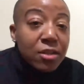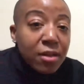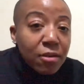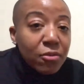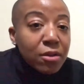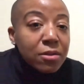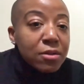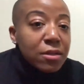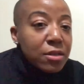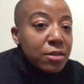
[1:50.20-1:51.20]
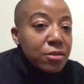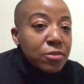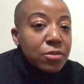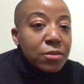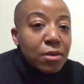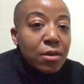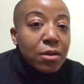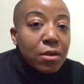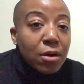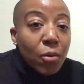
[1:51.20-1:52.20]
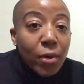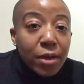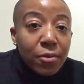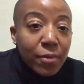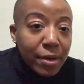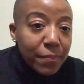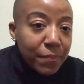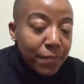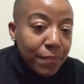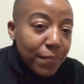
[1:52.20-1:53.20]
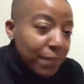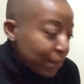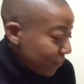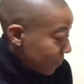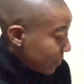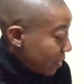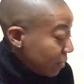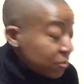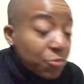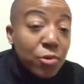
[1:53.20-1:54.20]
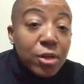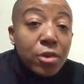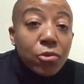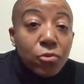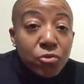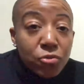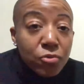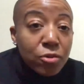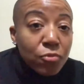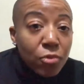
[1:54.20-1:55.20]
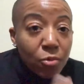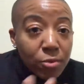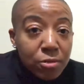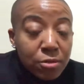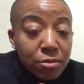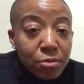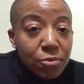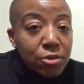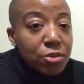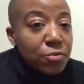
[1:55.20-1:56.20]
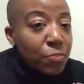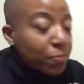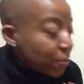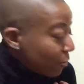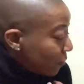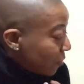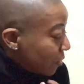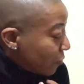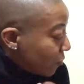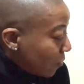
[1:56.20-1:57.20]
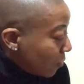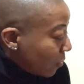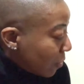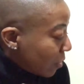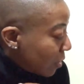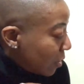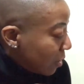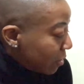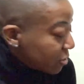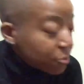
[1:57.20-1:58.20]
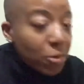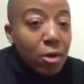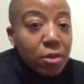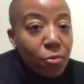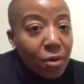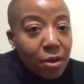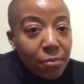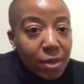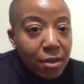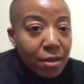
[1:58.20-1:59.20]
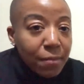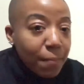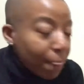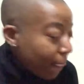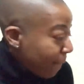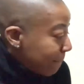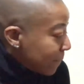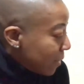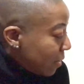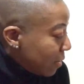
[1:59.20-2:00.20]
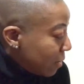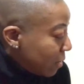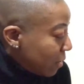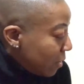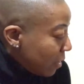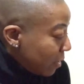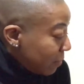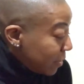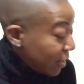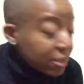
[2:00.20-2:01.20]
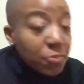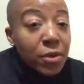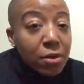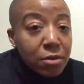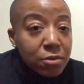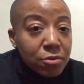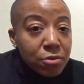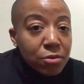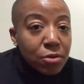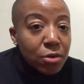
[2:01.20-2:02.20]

Glera is a white grape. It's pretty neutral in aromas, which is perfect for sparkling wine making. And that's because